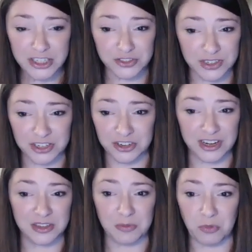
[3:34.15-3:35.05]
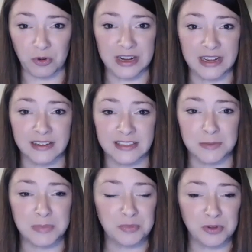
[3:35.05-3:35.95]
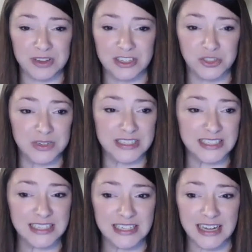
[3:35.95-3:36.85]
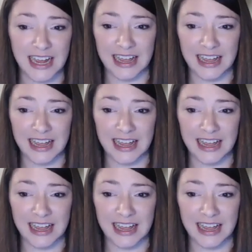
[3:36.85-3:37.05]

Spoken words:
drinker in the morning. Some people enjoy tea.